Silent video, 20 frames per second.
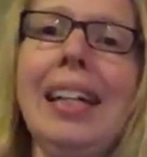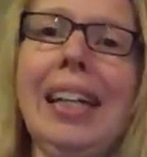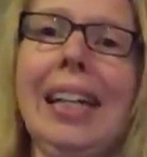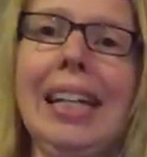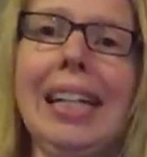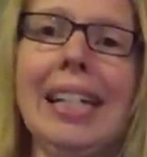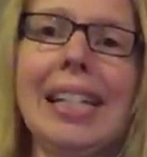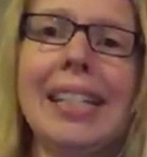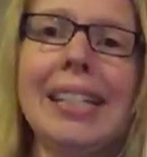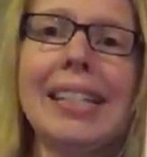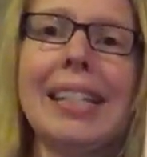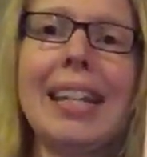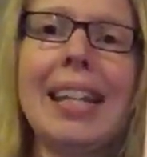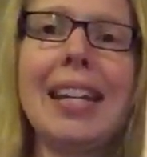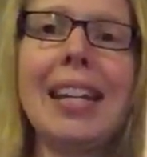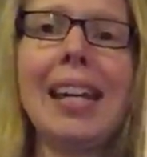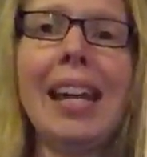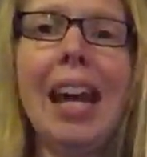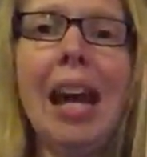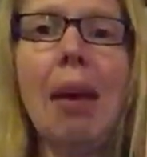is
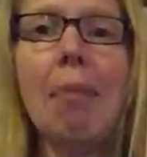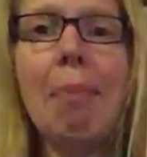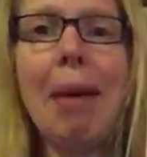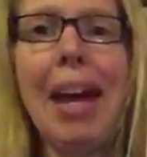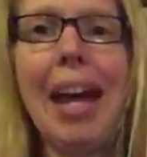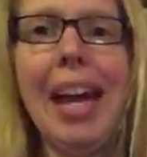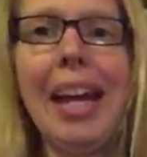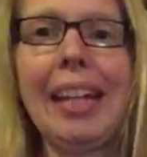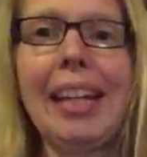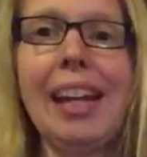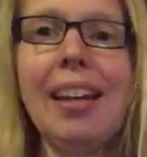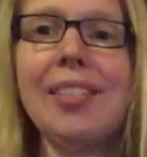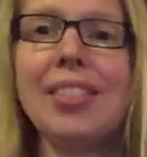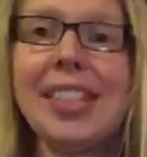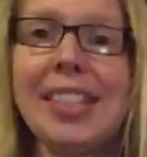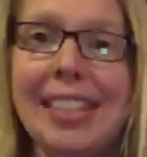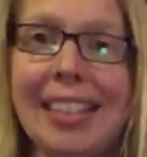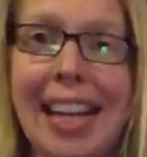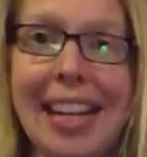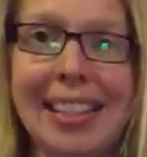a bag of
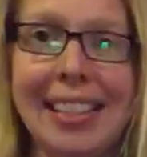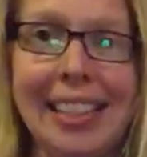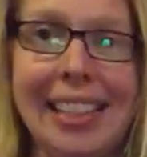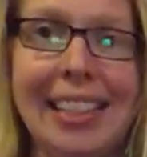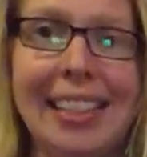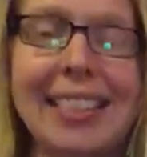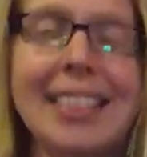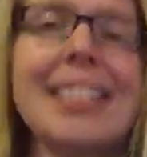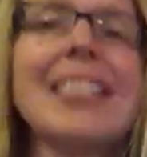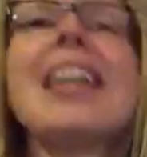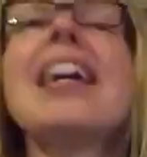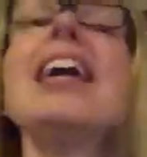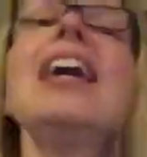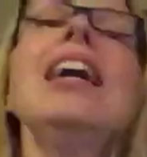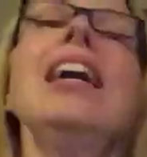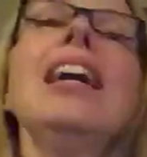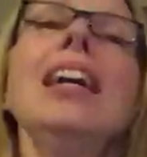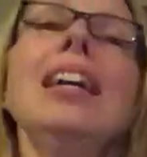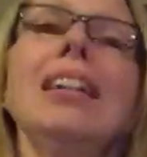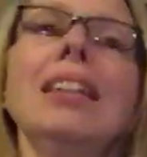settings.
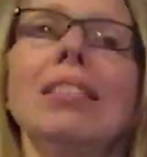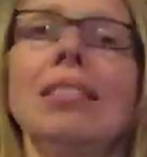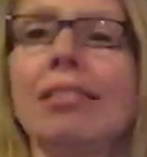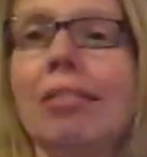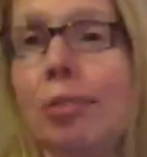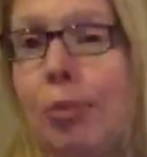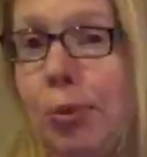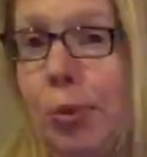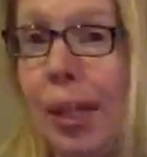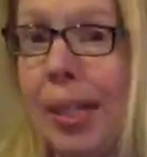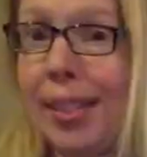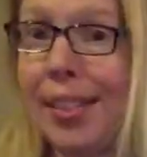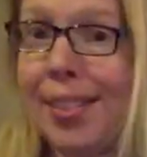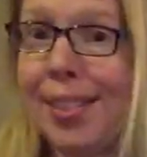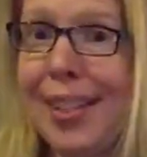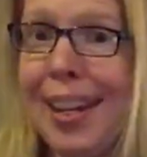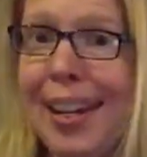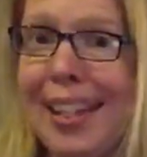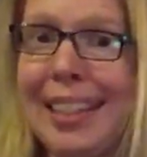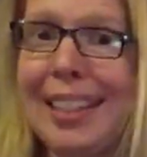What's a
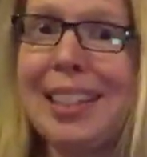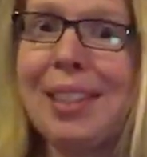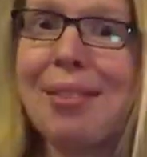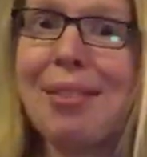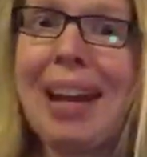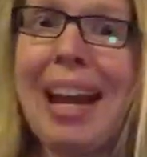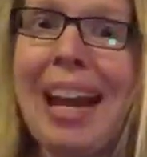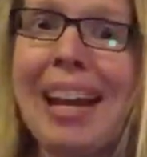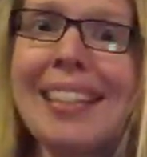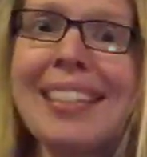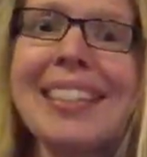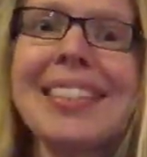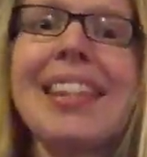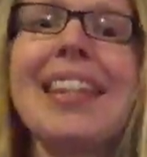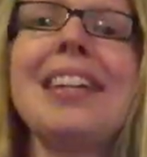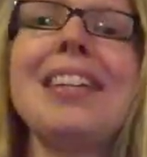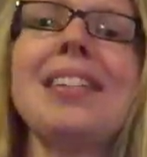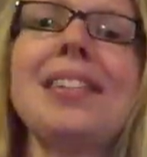setting, you ask?